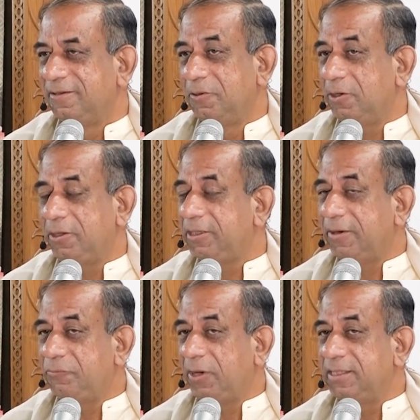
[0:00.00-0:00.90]
No, you
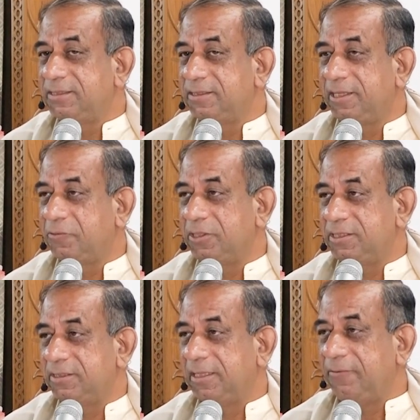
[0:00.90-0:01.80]
have to answer the
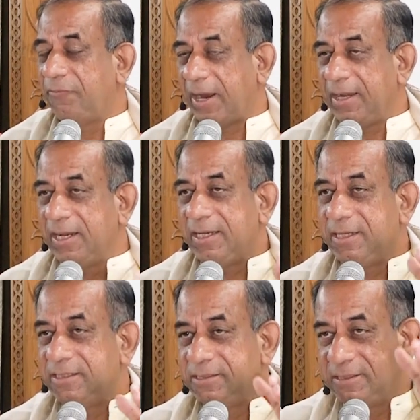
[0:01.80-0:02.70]
question. Then finally
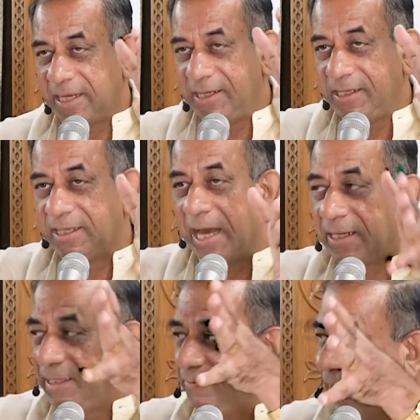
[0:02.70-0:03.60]
it is decided,
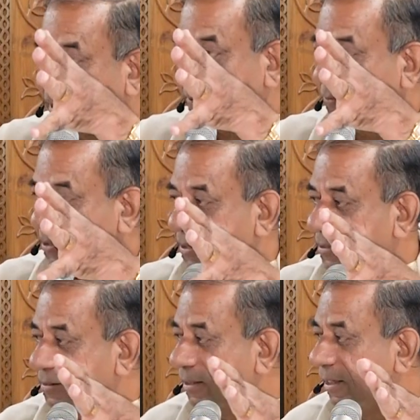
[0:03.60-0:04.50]
Gargi will ask
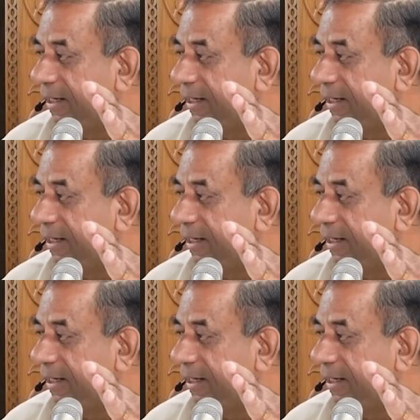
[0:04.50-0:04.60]
questions.